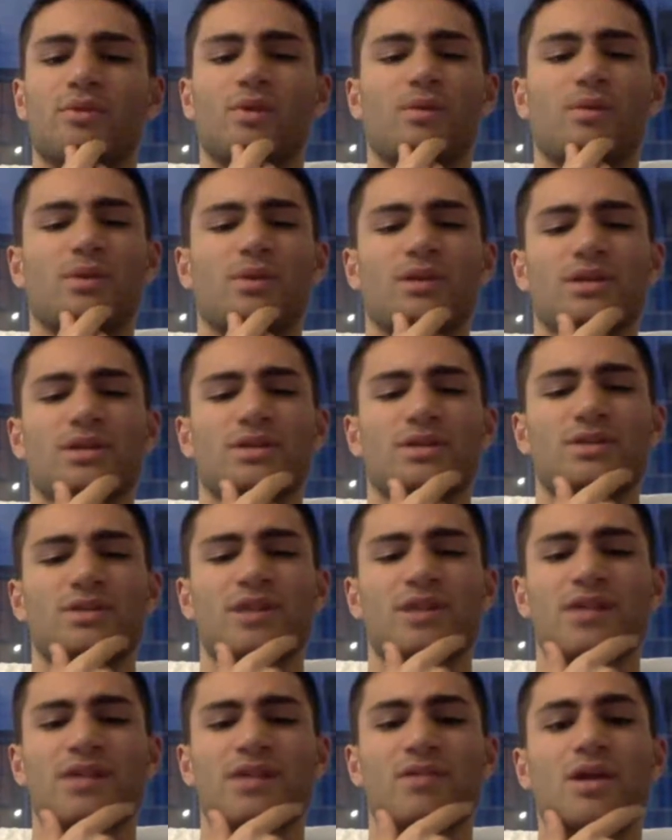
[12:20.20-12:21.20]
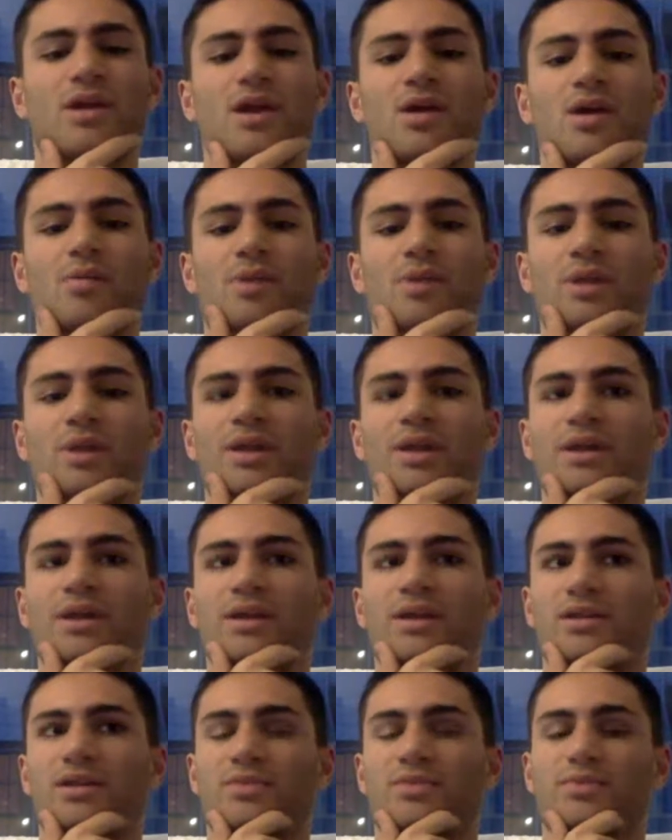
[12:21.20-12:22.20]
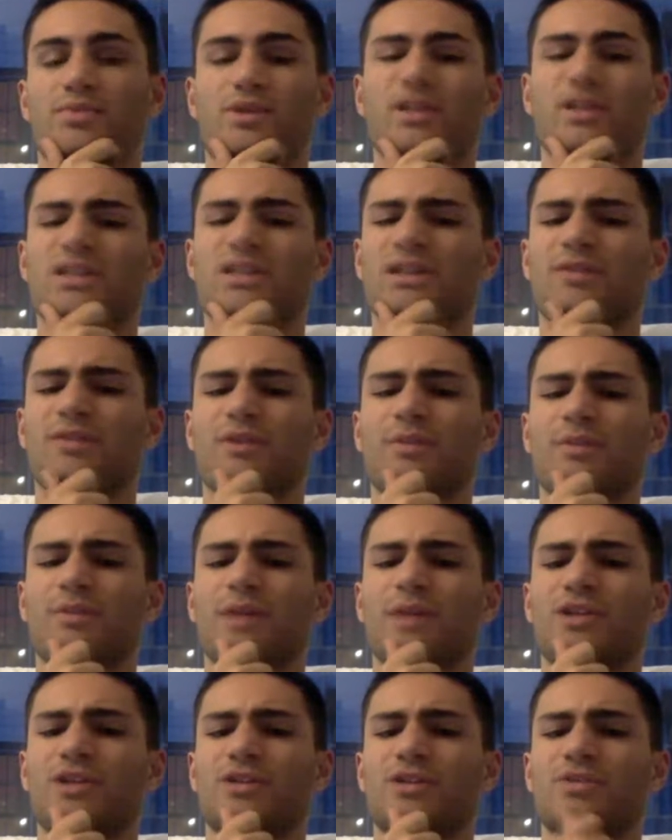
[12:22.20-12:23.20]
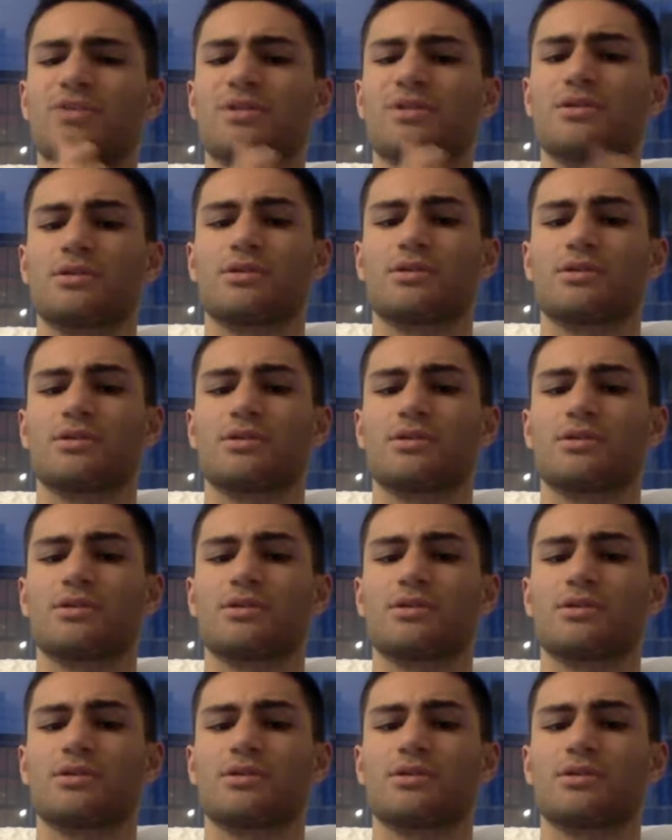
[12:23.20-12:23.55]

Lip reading: what it is right now, but like it's pretty significant matchups.